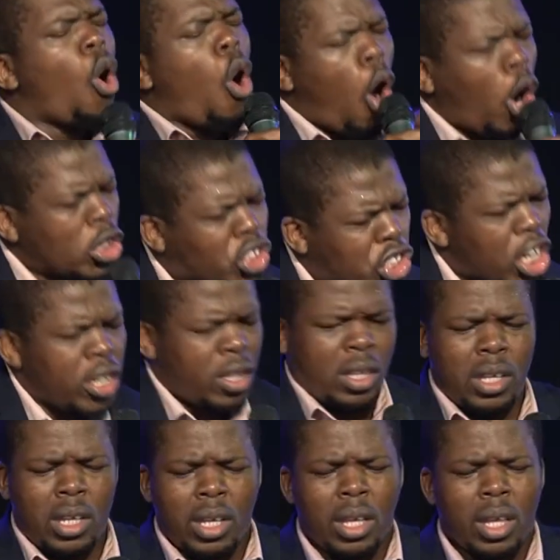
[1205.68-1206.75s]
onje.
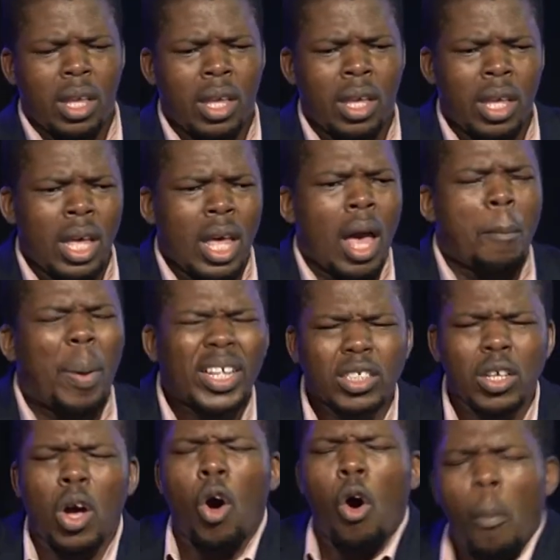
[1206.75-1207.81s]
But
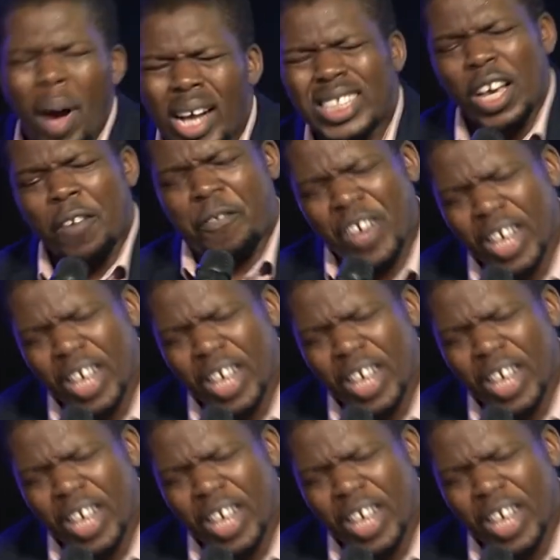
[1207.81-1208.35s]
mase kufika